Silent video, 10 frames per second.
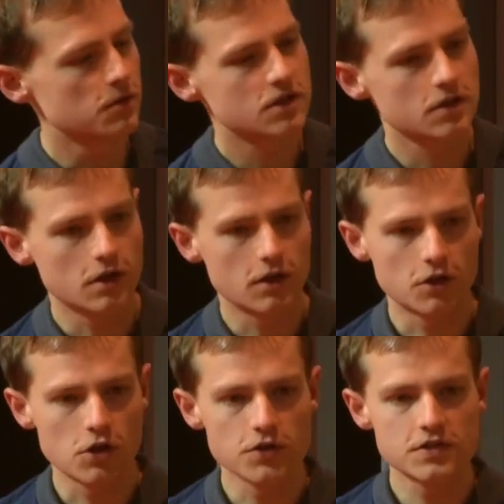There's a
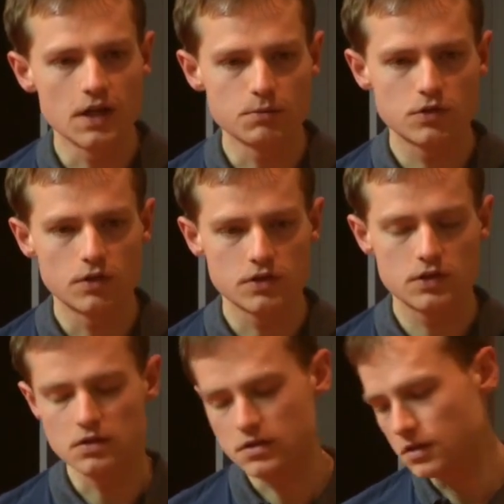concept
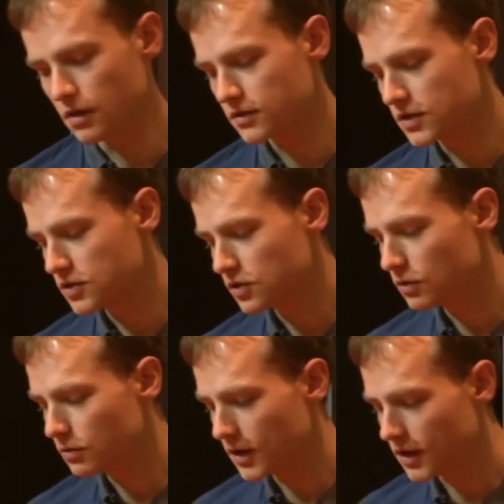that's
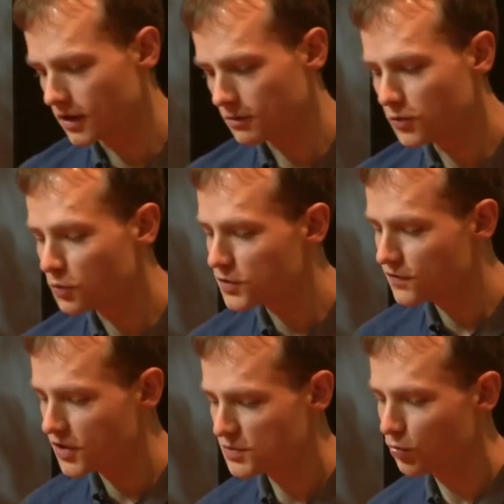that was
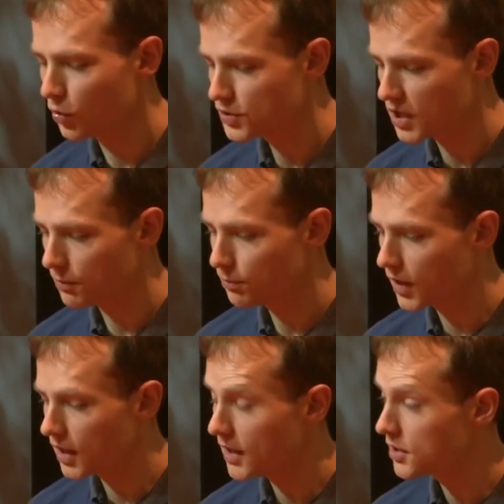first brought
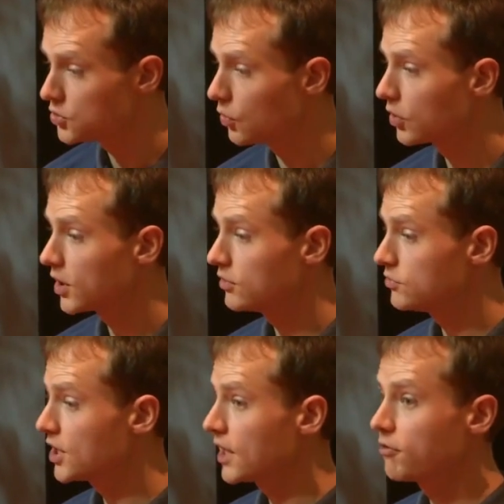up in a talk in
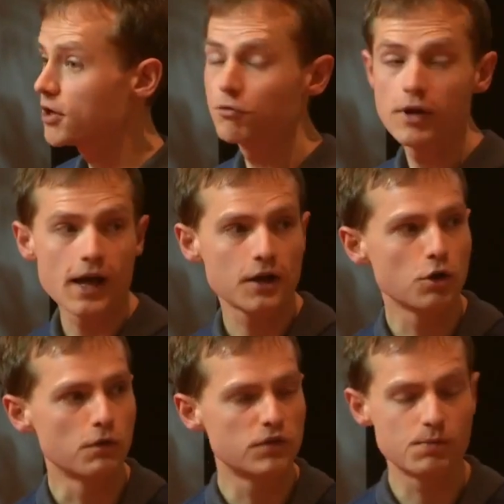January at
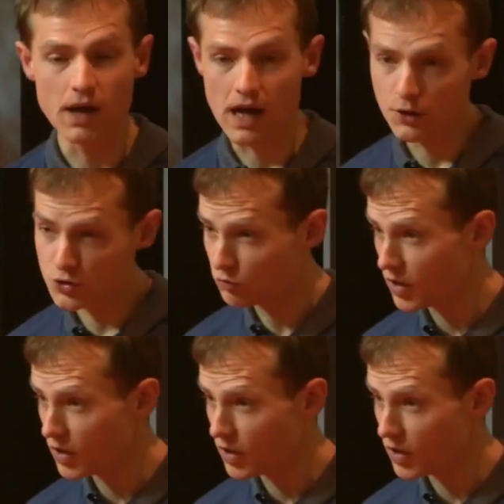ReactConf about how to